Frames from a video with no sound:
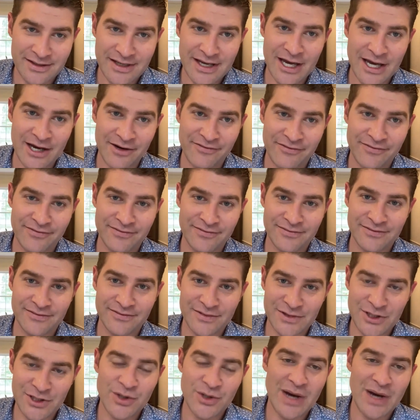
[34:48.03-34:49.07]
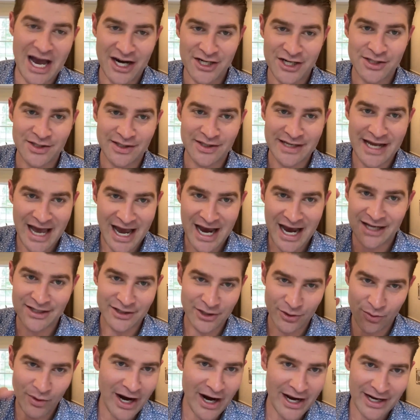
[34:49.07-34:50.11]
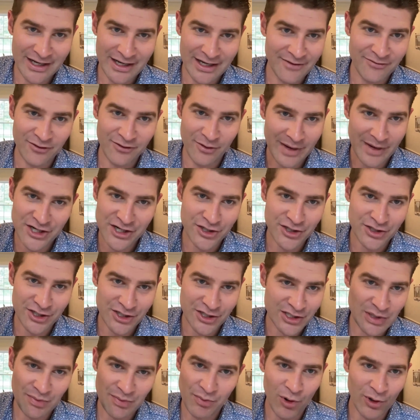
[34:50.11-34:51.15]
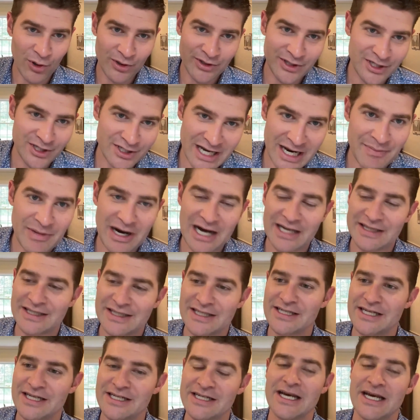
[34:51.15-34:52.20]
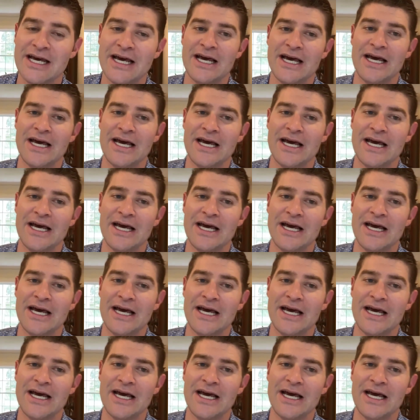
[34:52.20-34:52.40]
if you actually had the right information to support this hypothesis.